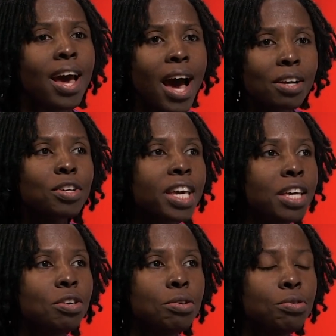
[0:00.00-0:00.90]
How
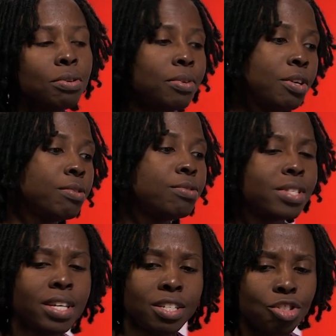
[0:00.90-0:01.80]
can you use
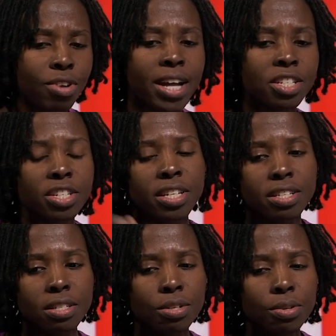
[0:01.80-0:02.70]
these
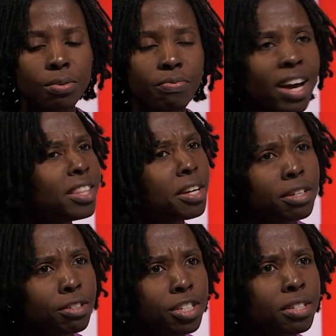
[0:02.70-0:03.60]
strategies to fight that
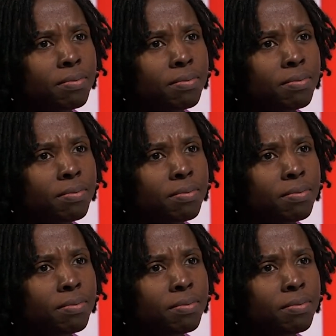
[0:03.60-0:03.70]
urge?